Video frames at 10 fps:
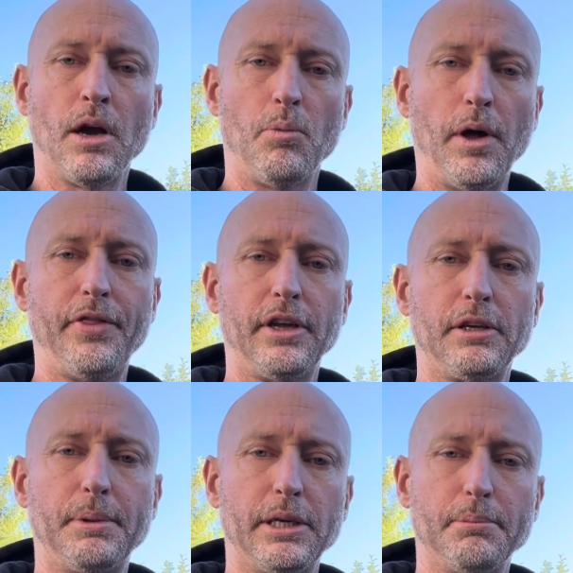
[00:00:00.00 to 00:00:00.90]
One thing
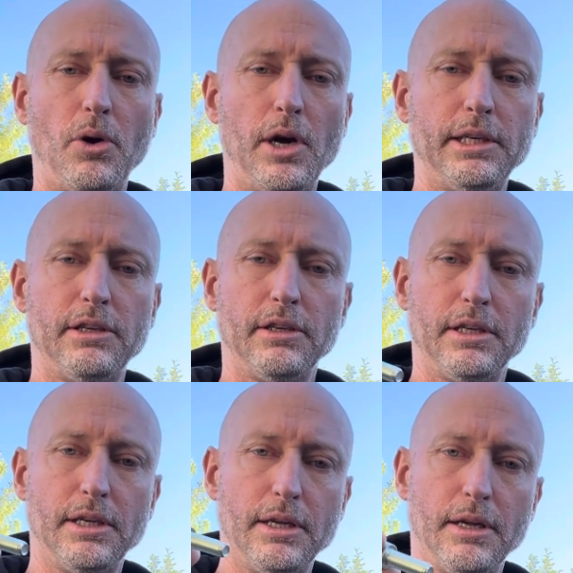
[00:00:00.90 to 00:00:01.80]
to bear in mind
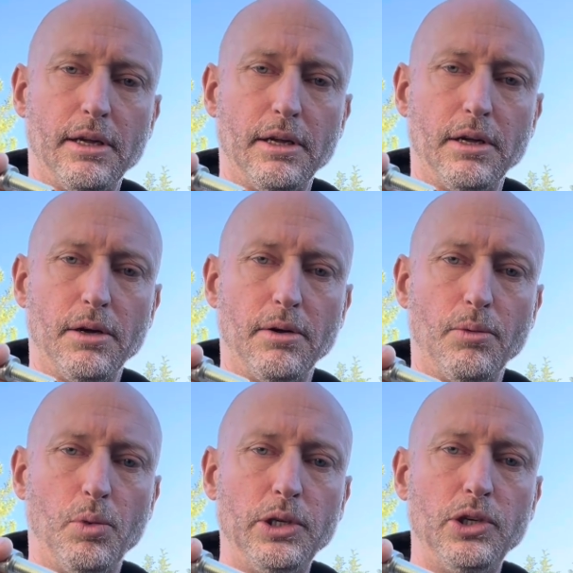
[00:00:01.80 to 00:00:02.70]

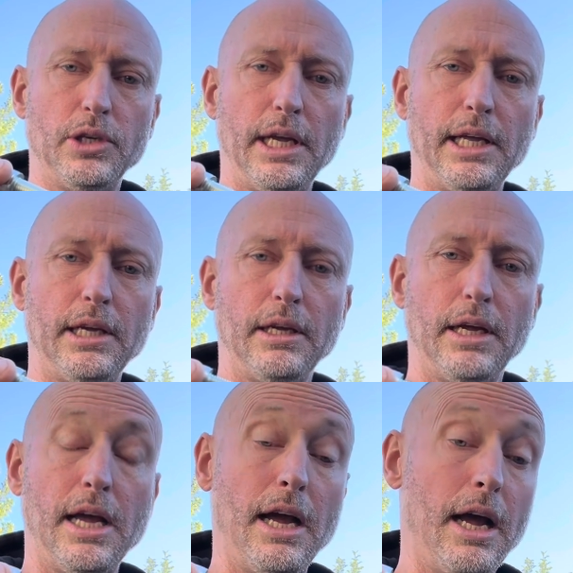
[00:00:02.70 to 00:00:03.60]
when you're getting,
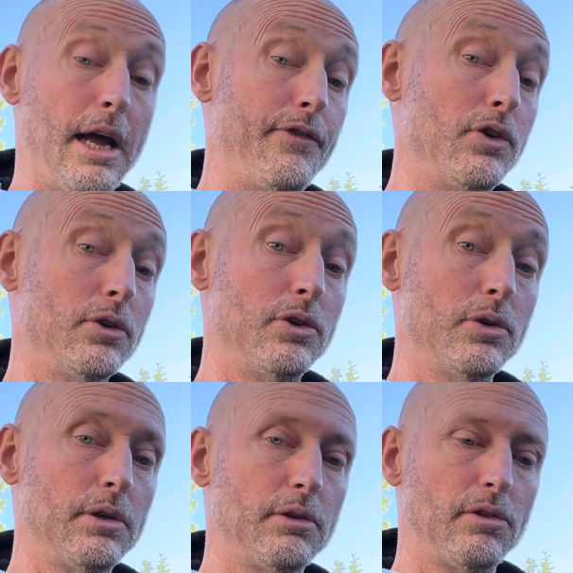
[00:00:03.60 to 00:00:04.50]
if you're
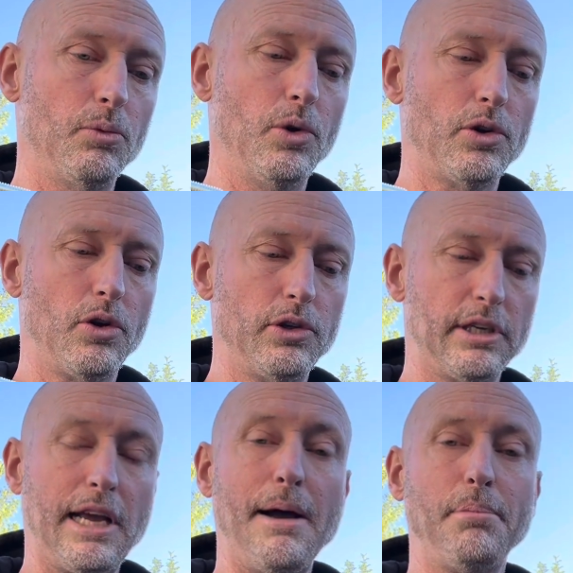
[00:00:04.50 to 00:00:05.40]
doing some work on your
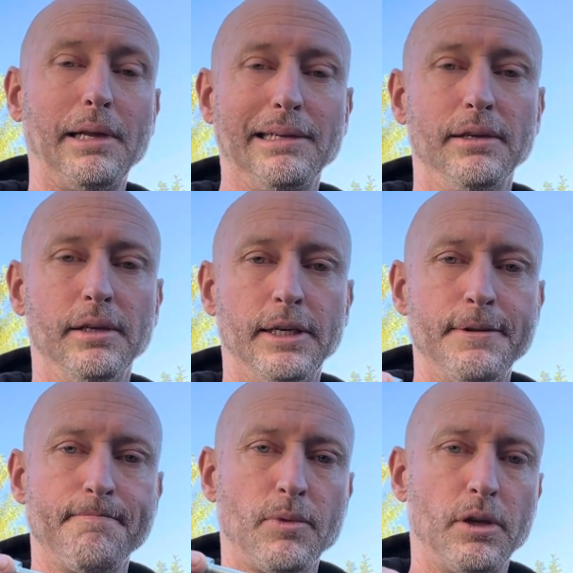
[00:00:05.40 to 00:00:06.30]
coupling,
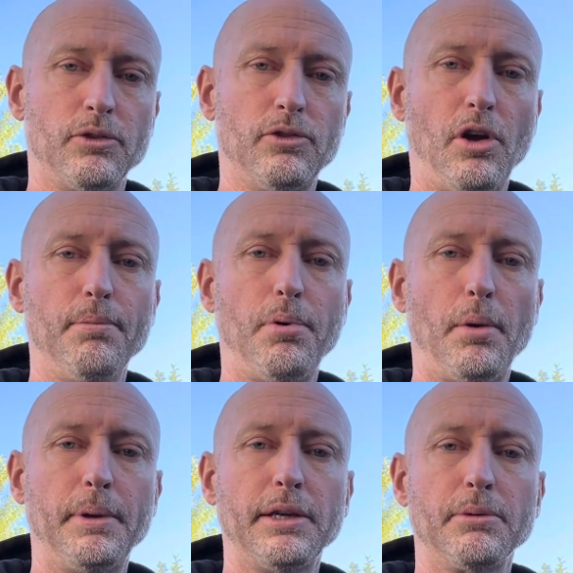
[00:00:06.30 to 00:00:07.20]
don't
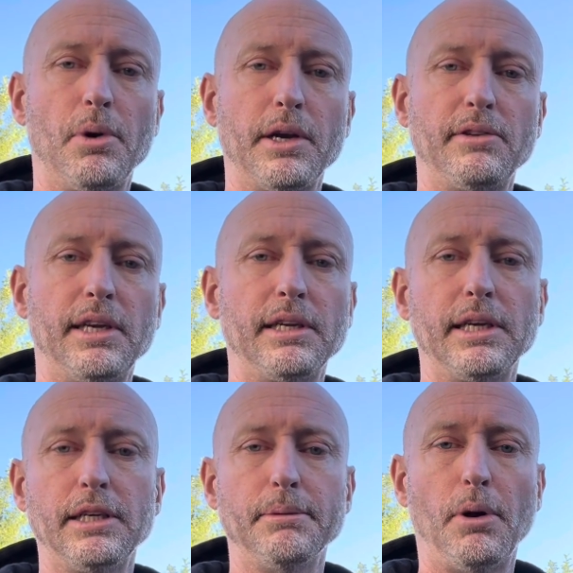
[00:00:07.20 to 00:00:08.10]
pop down to Mitre 10 and
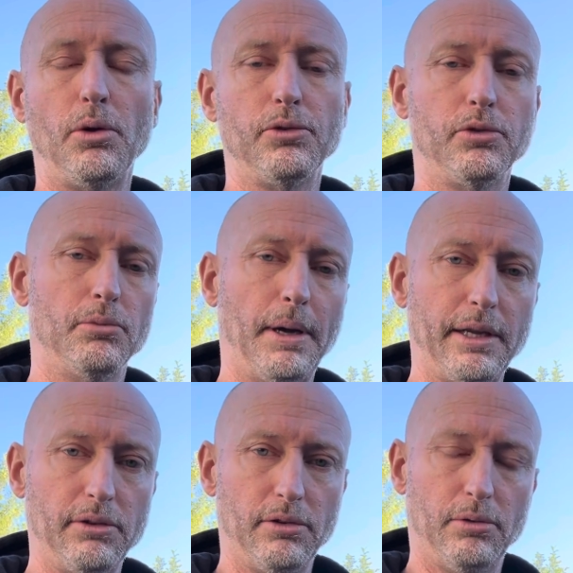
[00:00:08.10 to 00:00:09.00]
get your bolts or
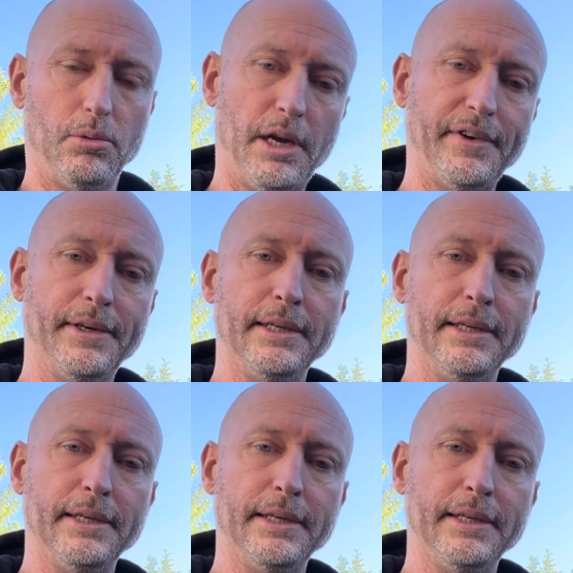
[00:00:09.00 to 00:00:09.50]
Bunnings or whatever.